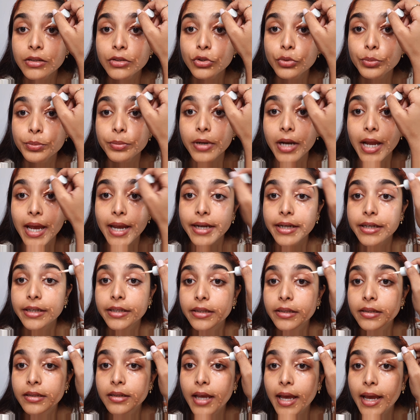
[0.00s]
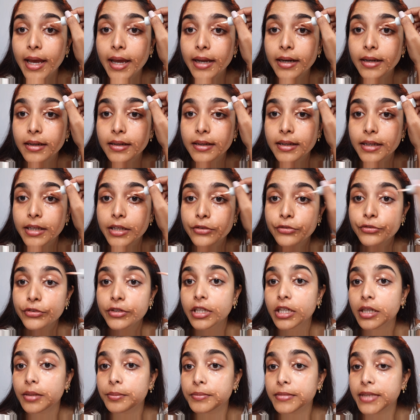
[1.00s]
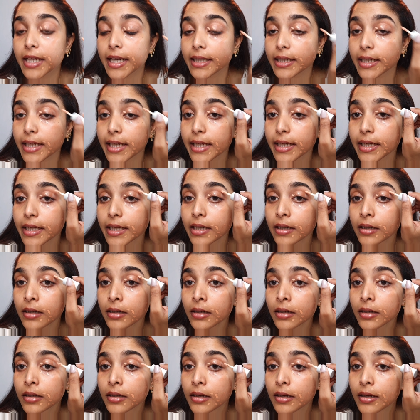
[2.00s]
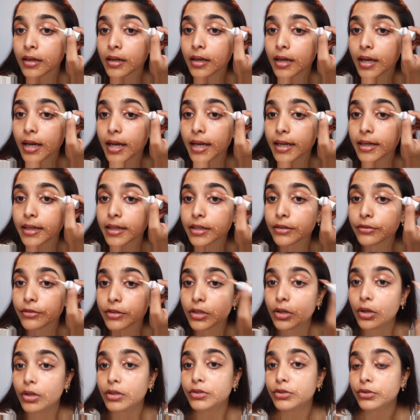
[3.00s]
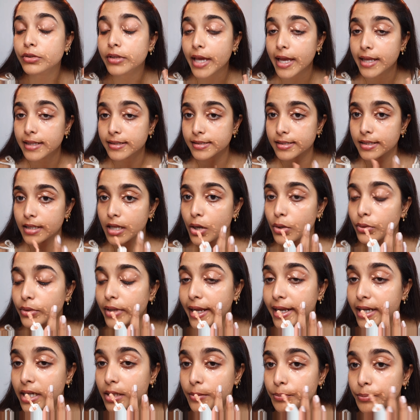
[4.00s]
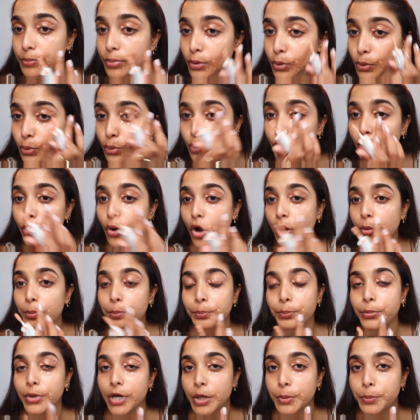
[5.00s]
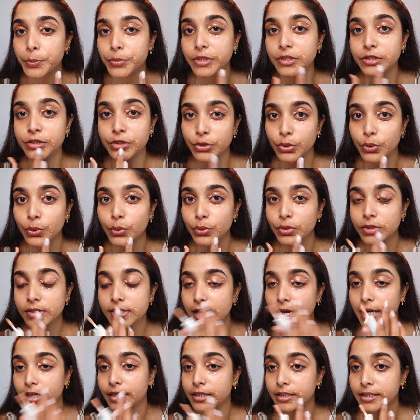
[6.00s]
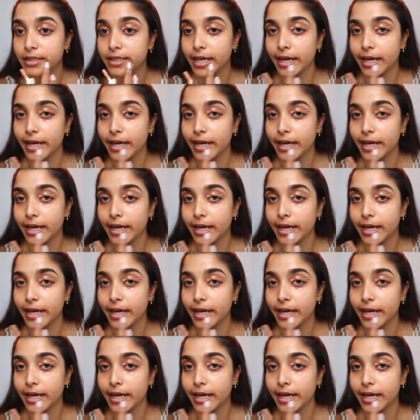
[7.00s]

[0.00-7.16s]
to brighten and lift up that area, and it will also cancel out any blue or purple tones under the